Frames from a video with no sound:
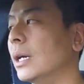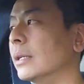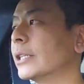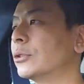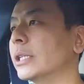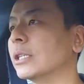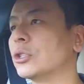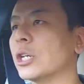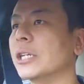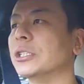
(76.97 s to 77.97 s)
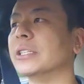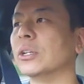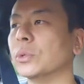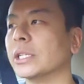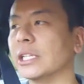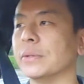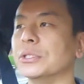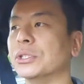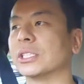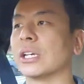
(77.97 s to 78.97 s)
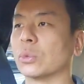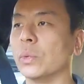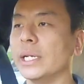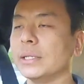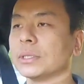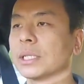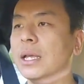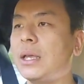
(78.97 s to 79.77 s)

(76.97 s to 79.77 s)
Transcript: electric charging network here in New South Wales.